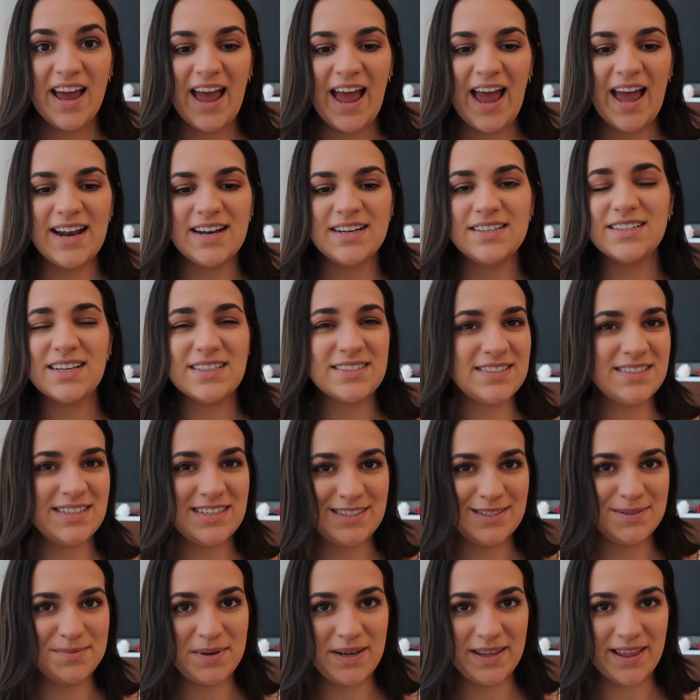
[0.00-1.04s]
And it doesn't
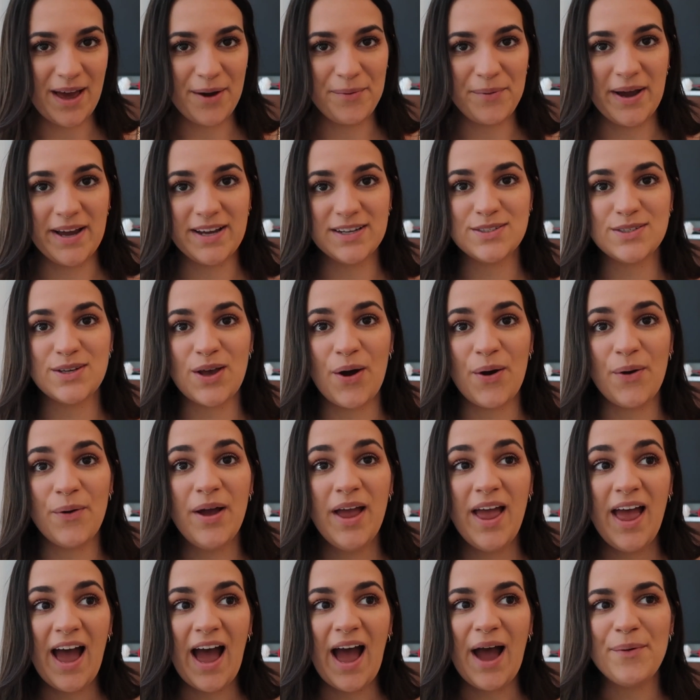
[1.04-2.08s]
need to be that way. So
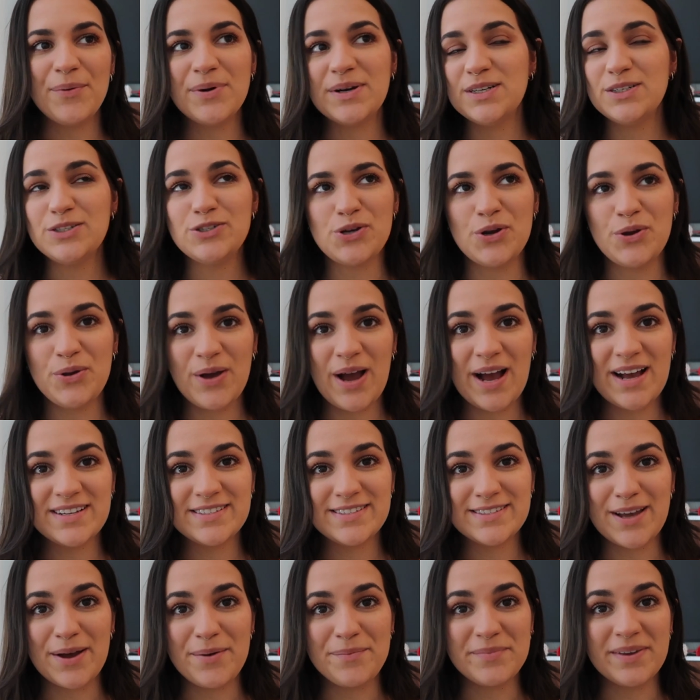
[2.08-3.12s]
I wanted to show you
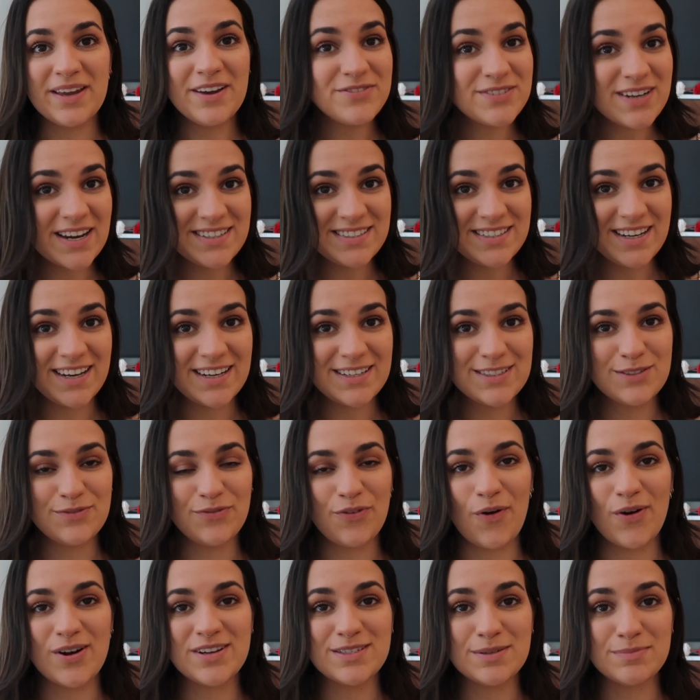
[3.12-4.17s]
guys some gift ideas
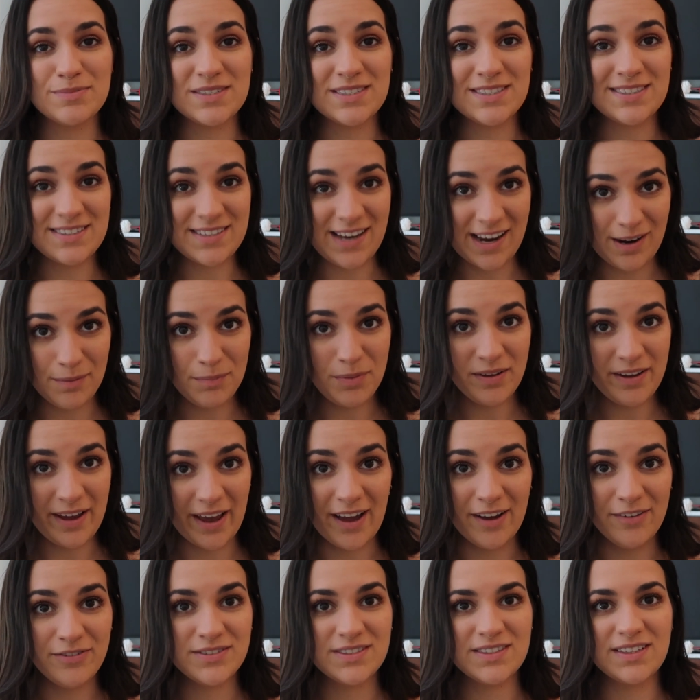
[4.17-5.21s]
for some sustainable
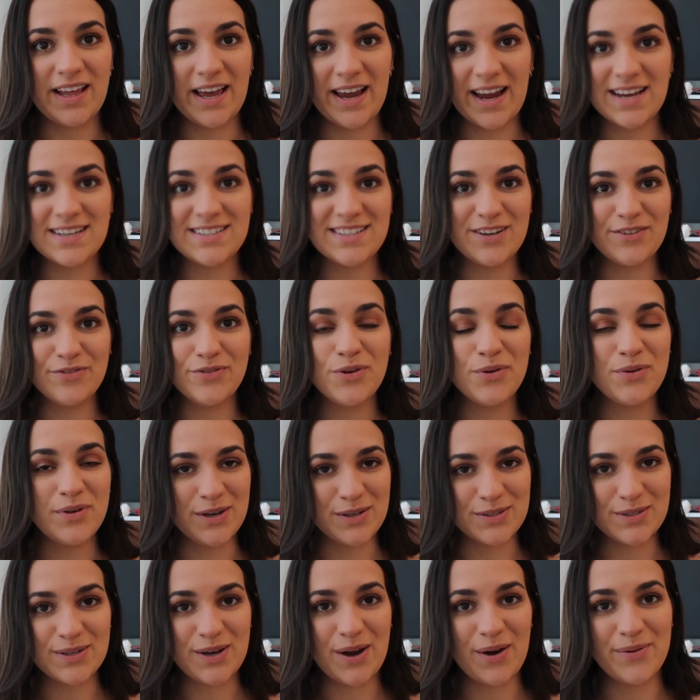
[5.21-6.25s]
gifts like I did a few
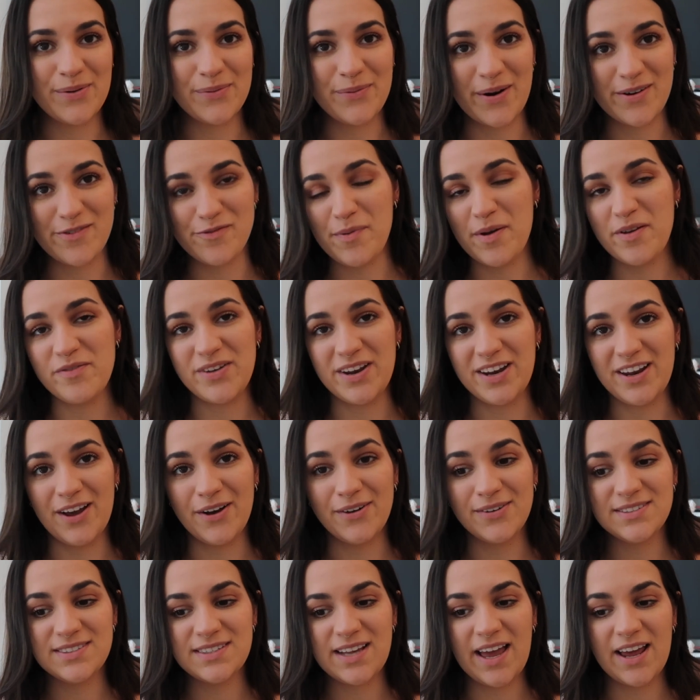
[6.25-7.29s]
years ago in one of my
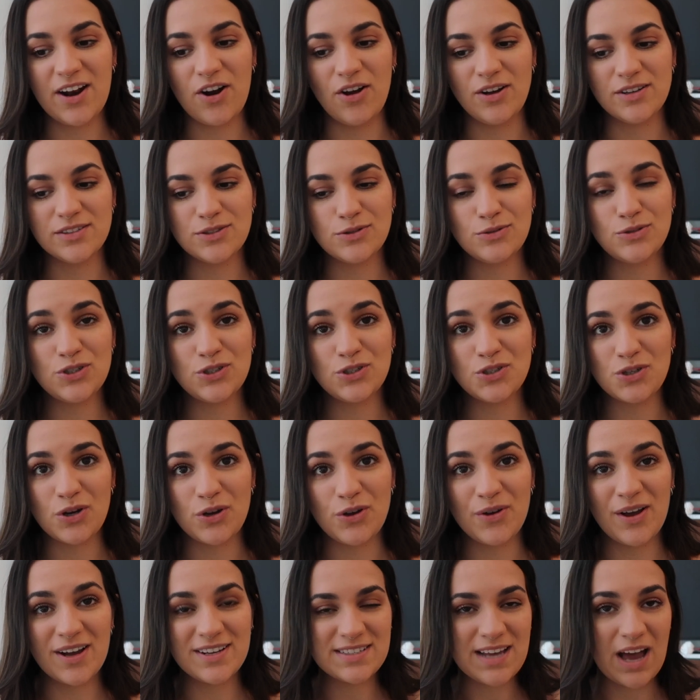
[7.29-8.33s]
videos and also just show
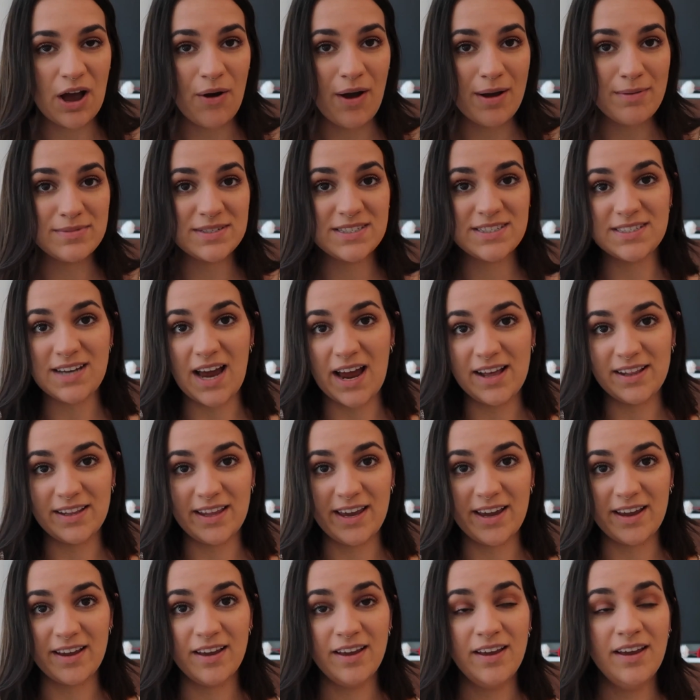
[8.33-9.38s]
you guys how I'm
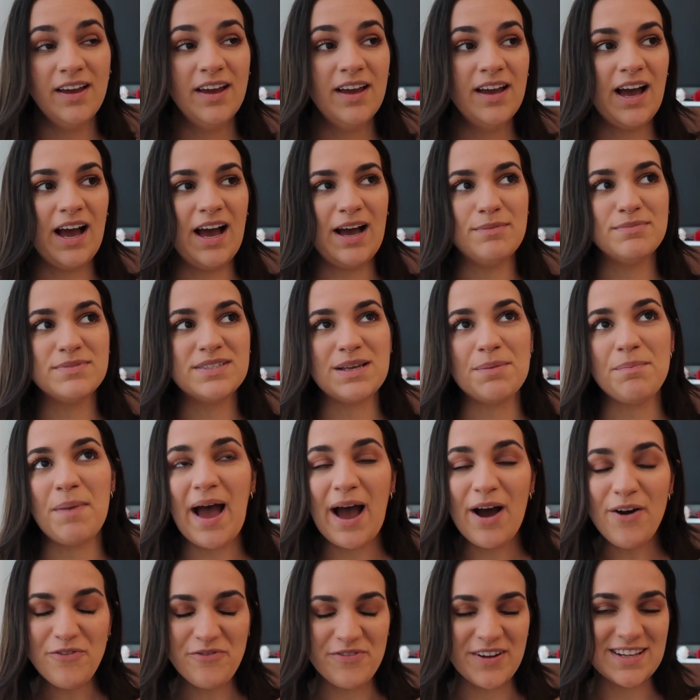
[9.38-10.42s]
styling um, some
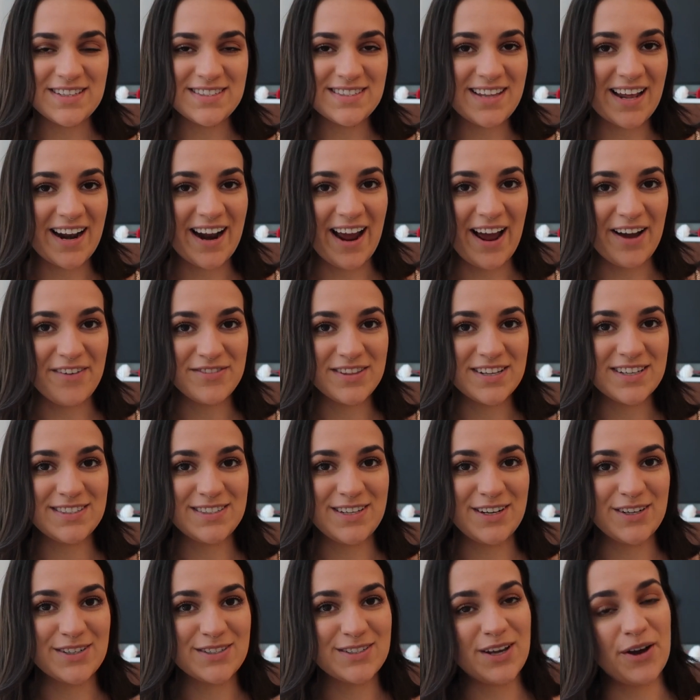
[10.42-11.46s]
outfits that I have this
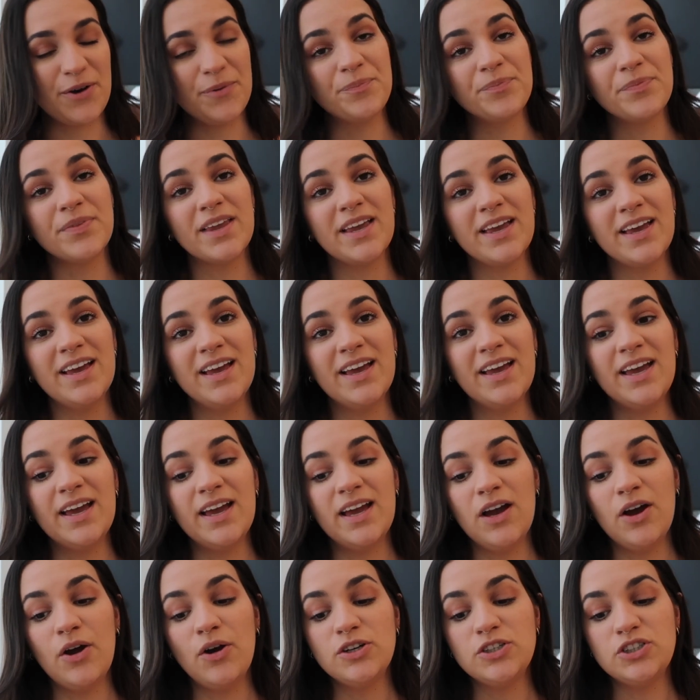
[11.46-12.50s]
year. So
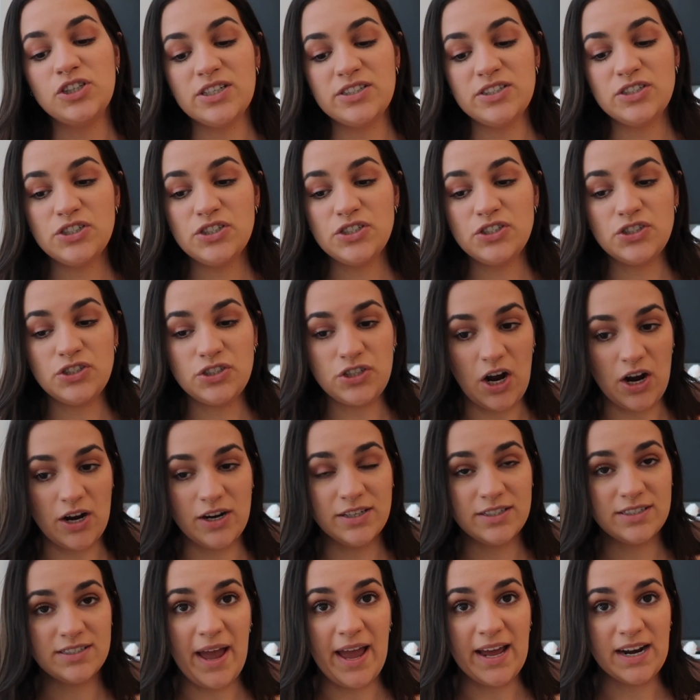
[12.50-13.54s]
just to
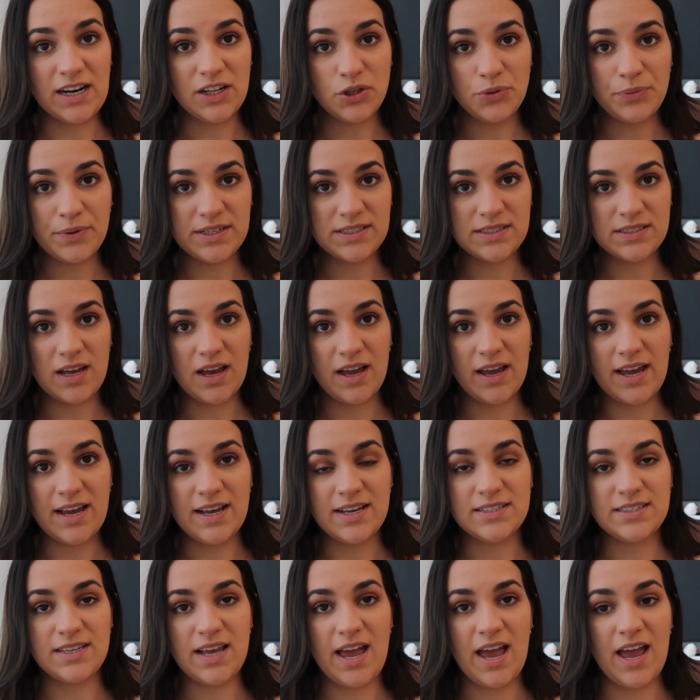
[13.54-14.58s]
start, Ana Luisa
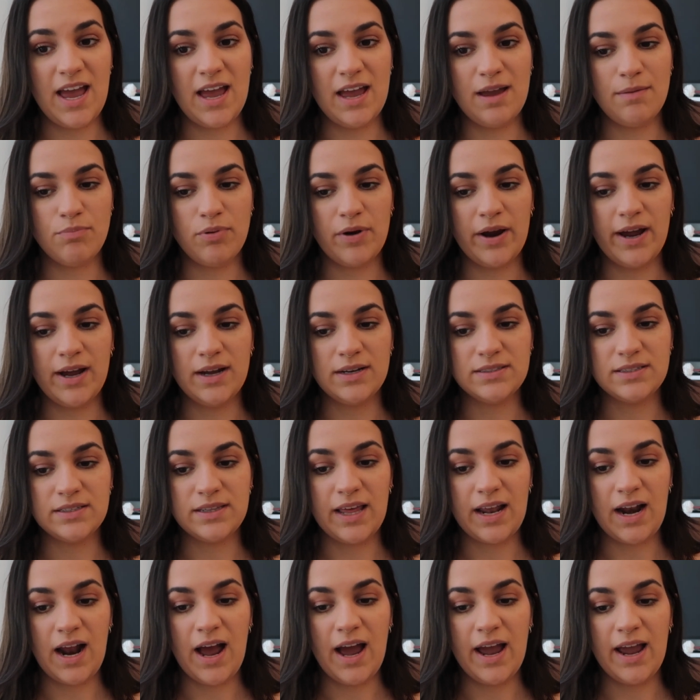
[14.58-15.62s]
is a brand
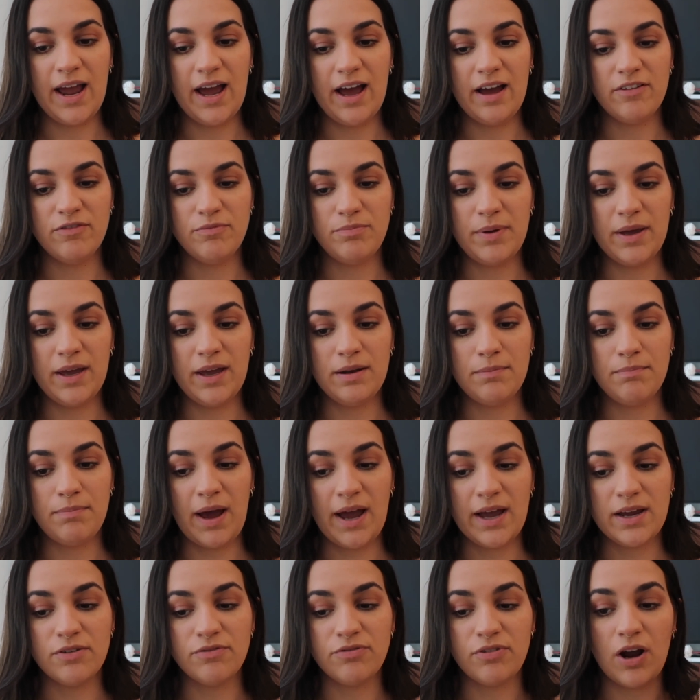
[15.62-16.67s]
that I have been
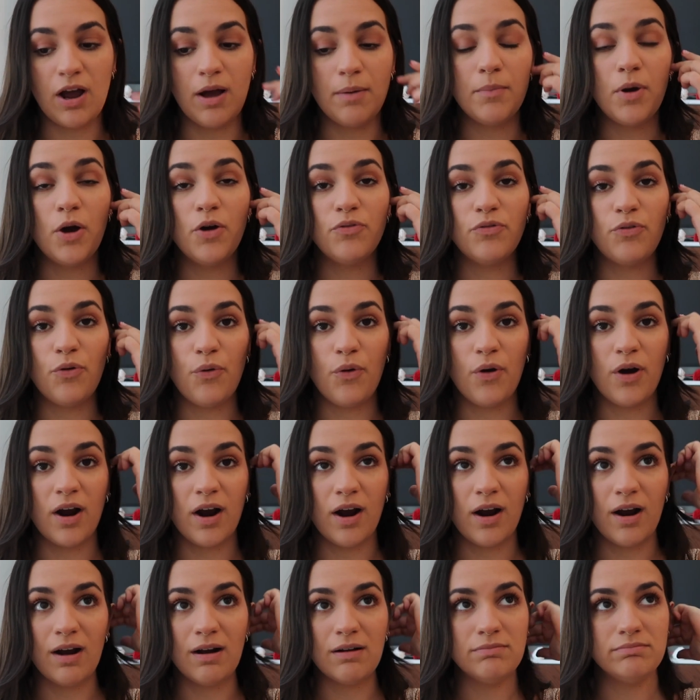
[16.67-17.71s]
buying from
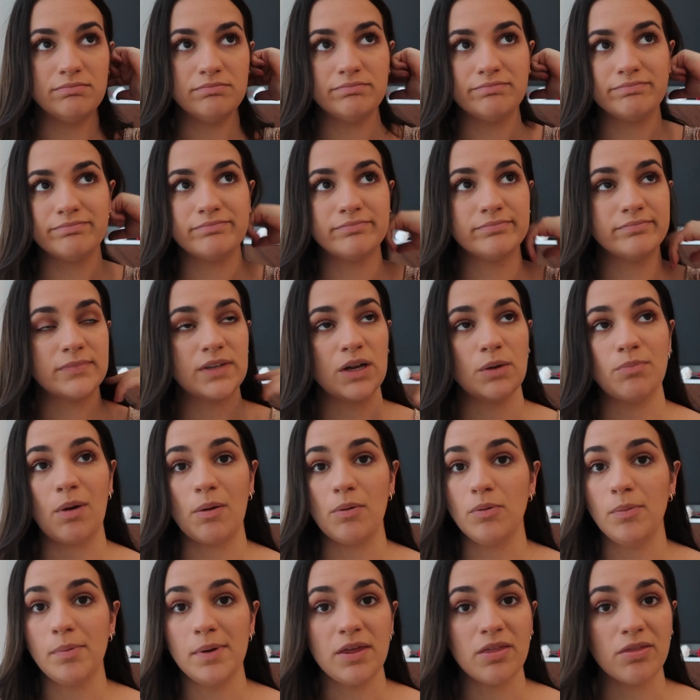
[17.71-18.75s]
for
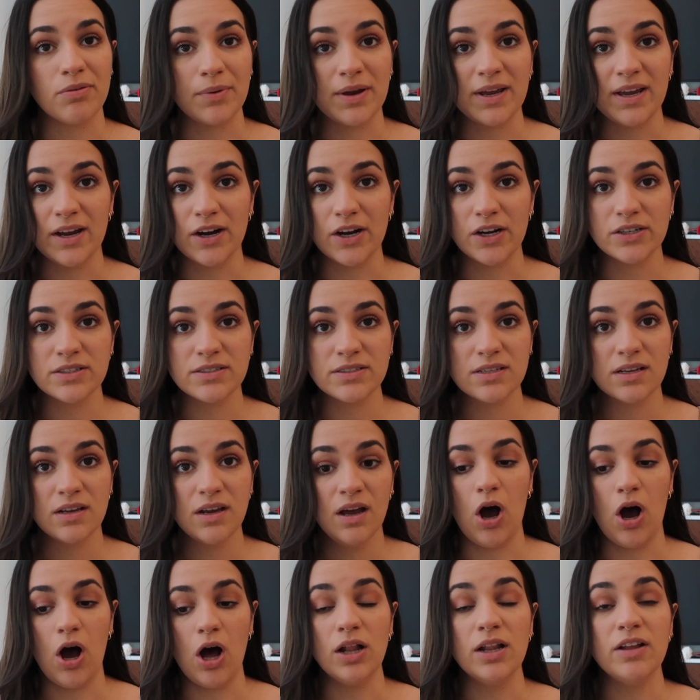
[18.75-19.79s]
probably three years.
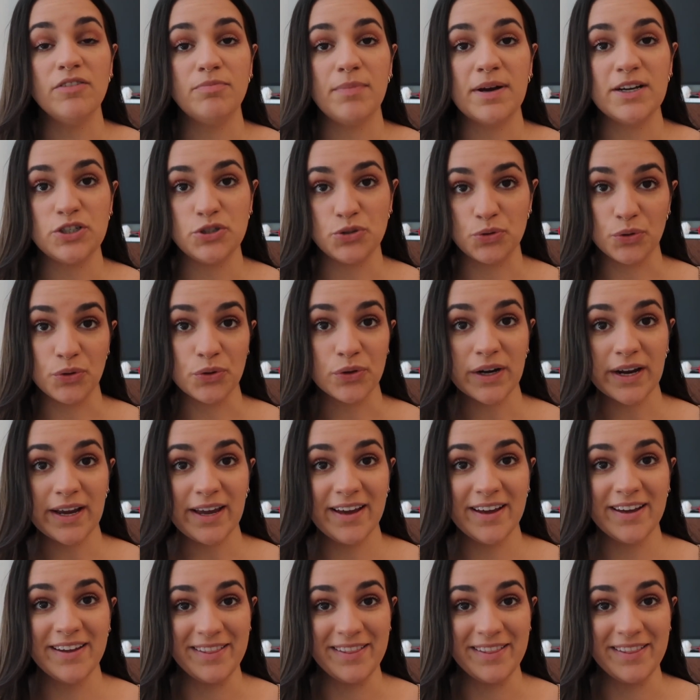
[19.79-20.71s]
All of my jewelry,